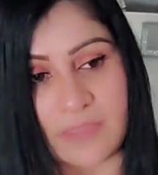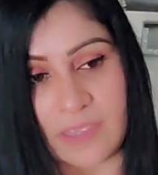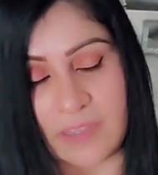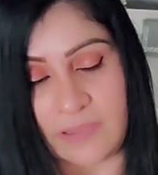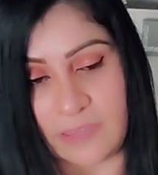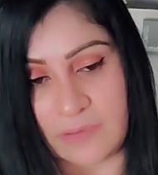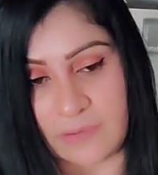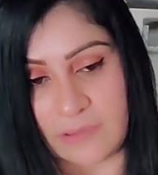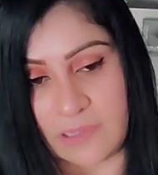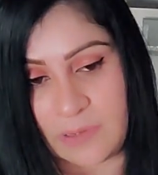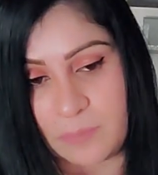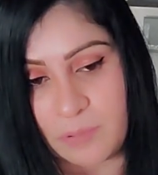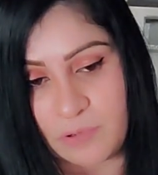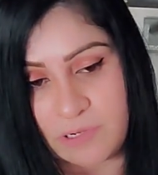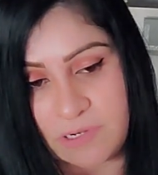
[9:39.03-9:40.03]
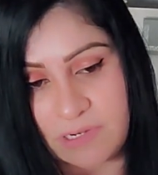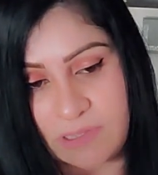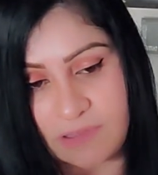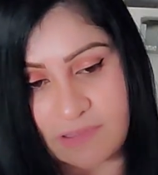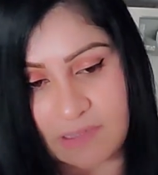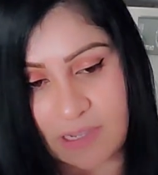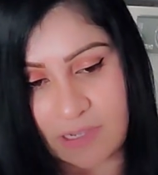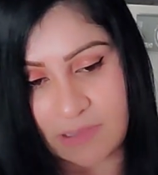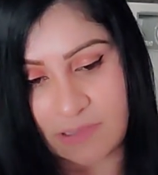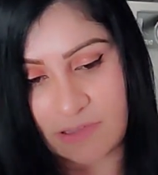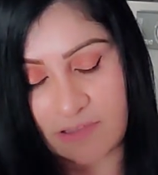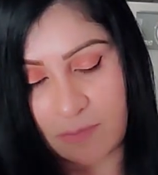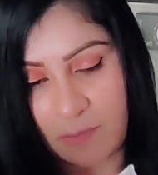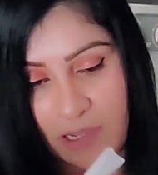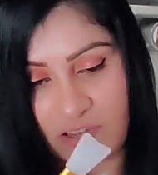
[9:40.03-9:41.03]
then they put it inside
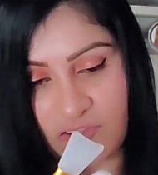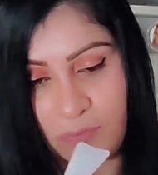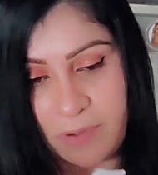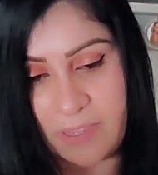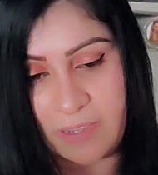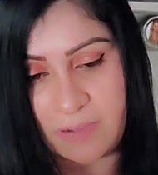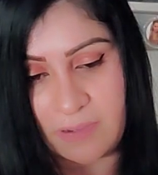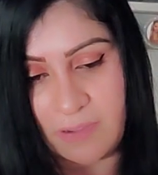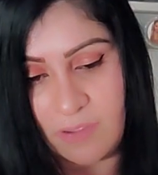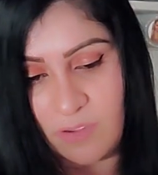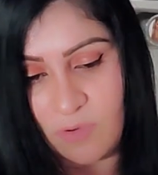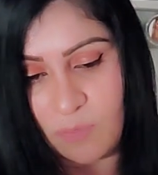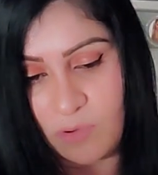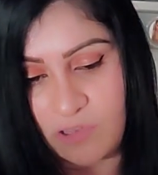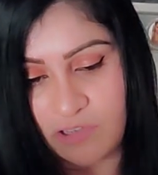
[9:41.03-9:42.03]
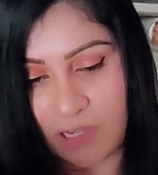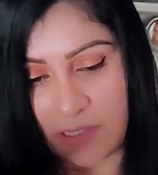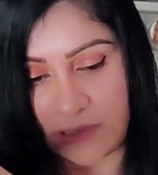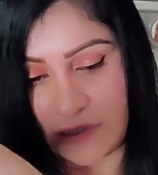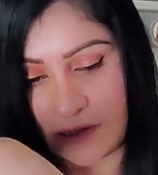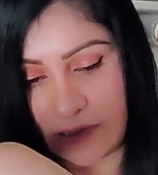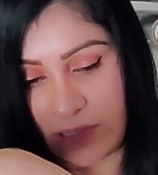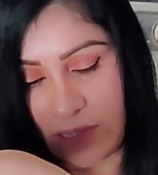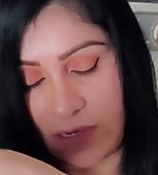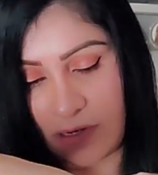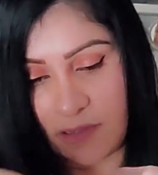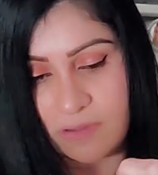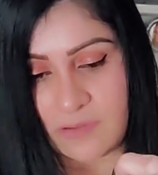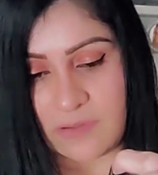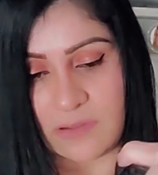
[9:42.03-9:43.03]
this mesh bag, which I think that
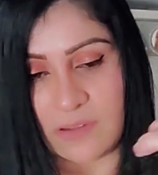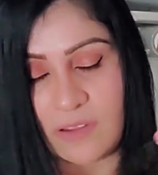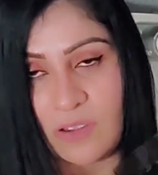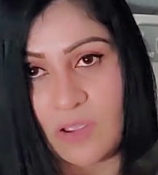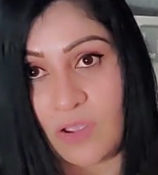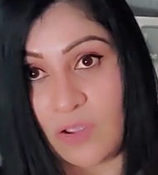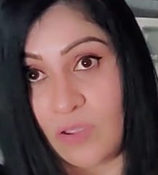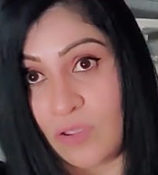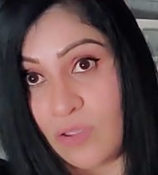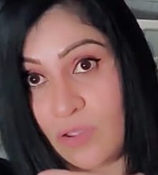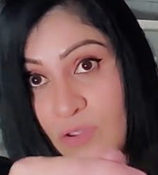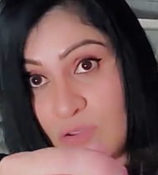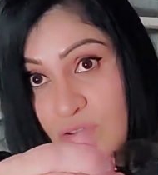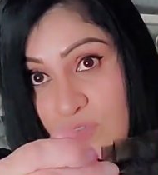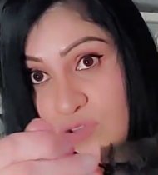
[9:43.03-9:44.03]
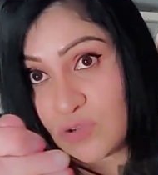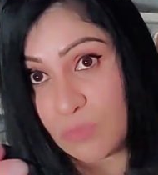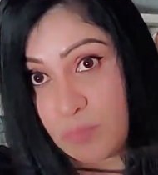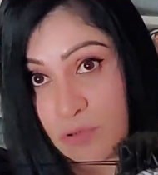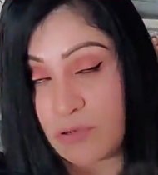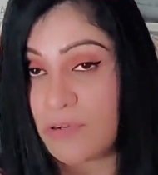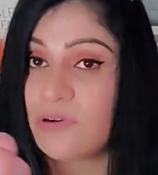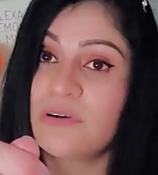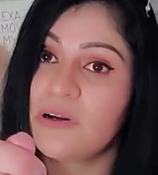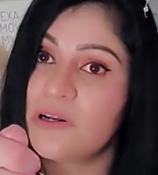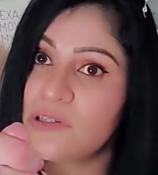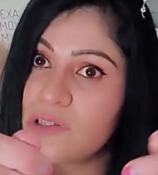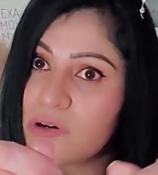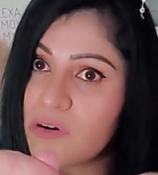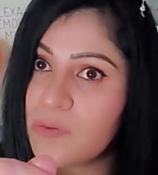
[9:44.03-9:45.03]
is super
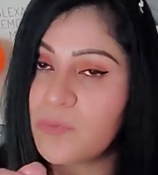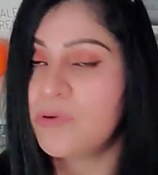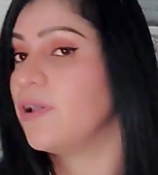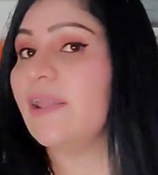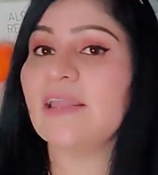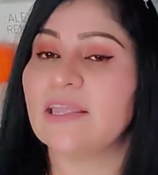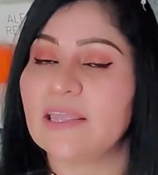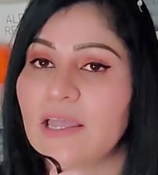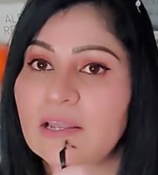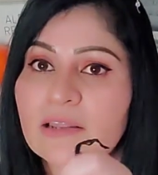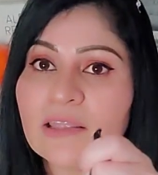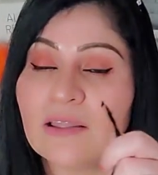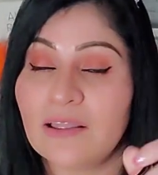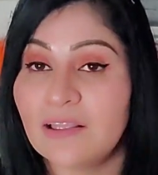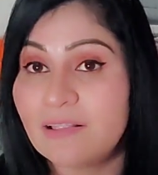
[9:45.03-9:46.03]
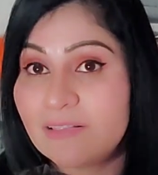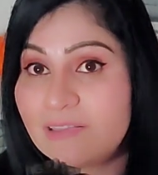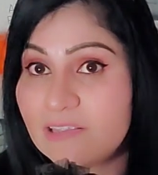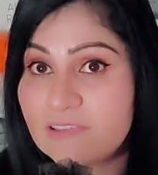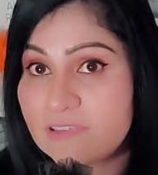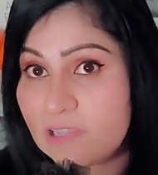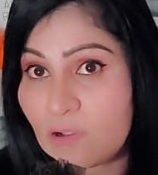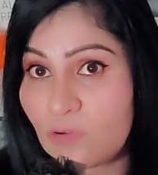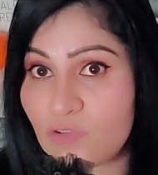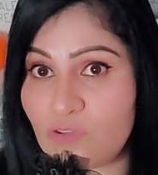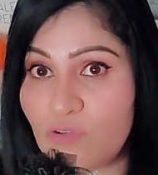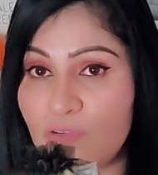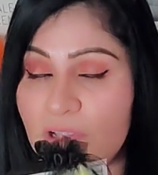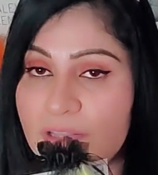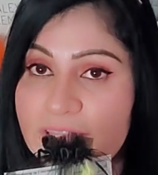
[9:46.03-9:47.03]
adorable. And again, this tells
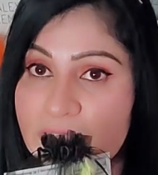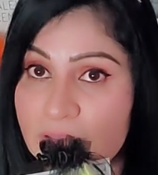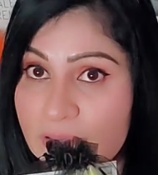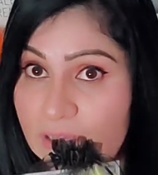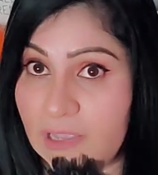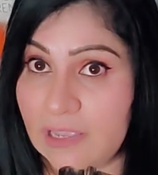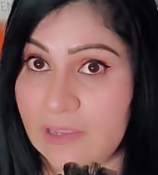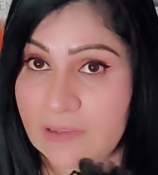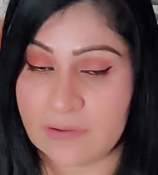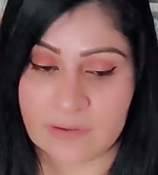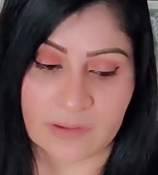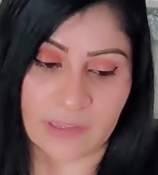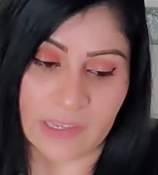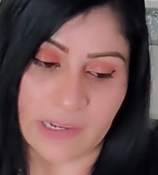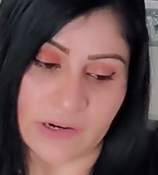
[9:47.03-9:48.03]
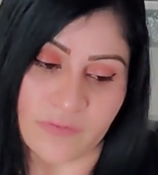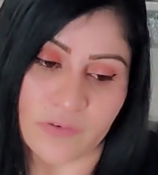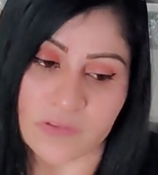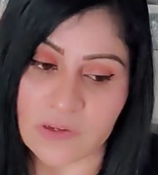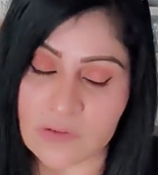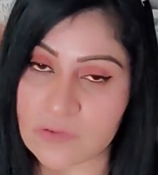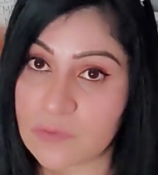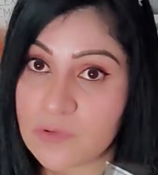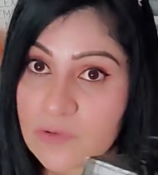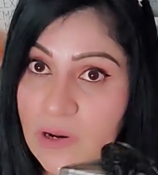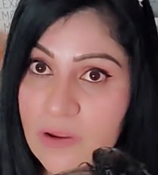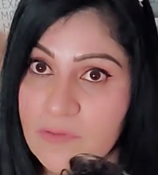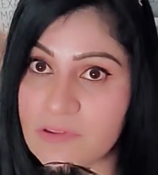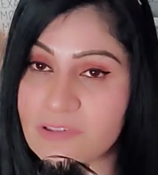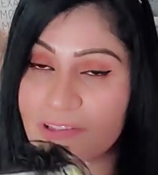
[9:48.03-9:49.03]
you that they care for their
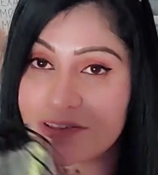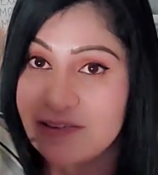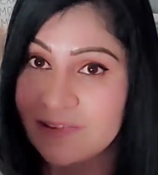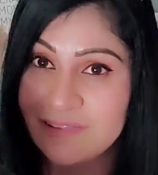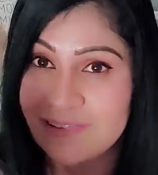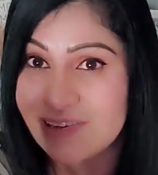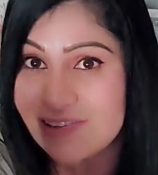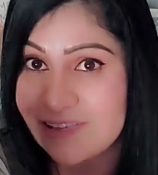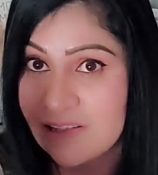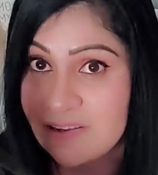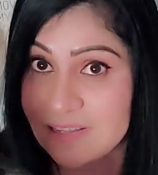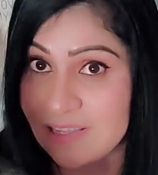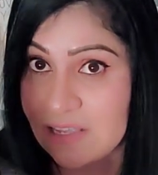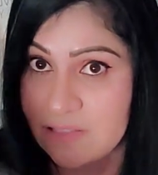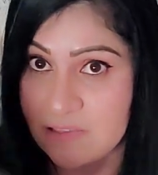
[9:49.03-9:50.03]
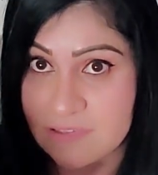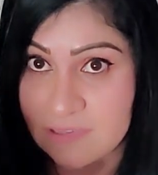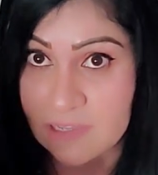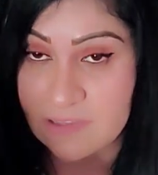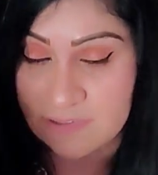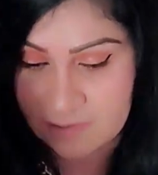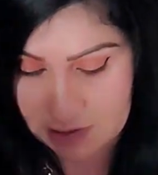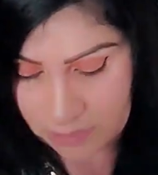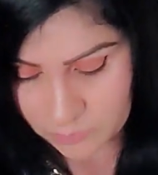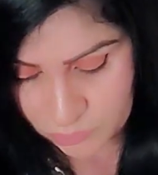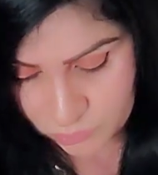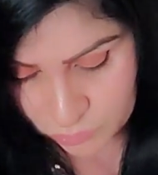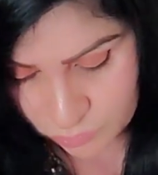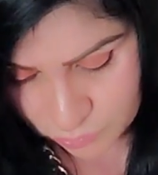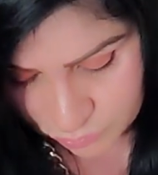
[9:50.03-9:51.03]
subscribers, because this, again, this takes time
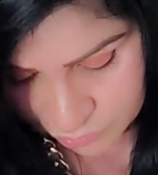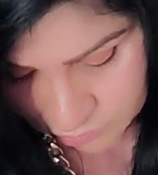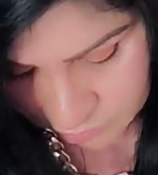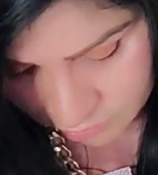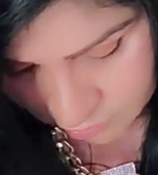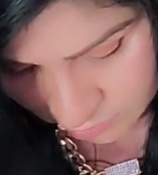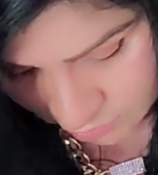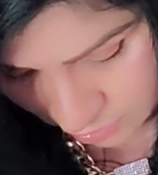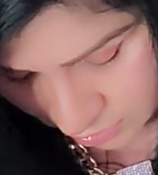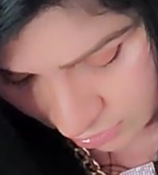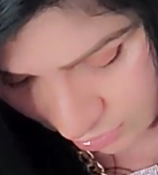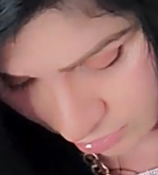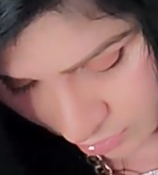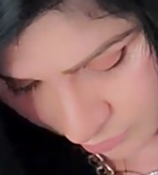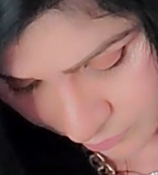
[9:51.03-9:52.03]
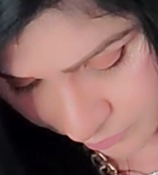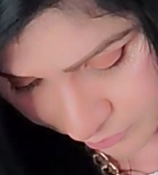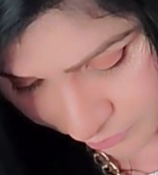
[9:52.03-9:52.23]
to do. Um,